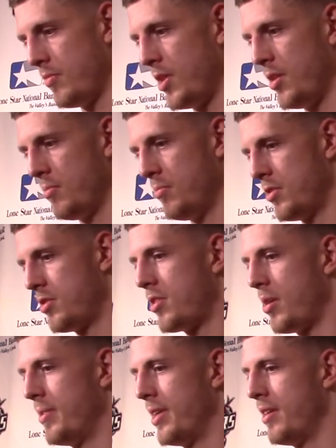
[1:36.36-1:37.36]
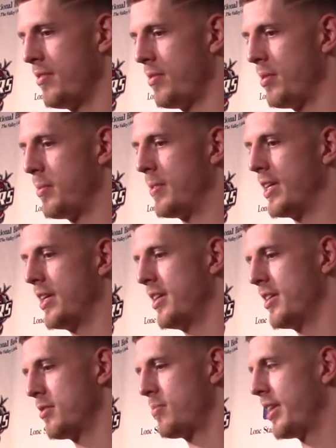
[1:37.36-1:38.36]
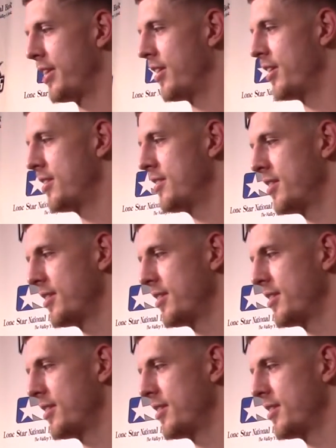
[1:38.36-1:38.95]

Just coming at it from the beginning, just playing hard.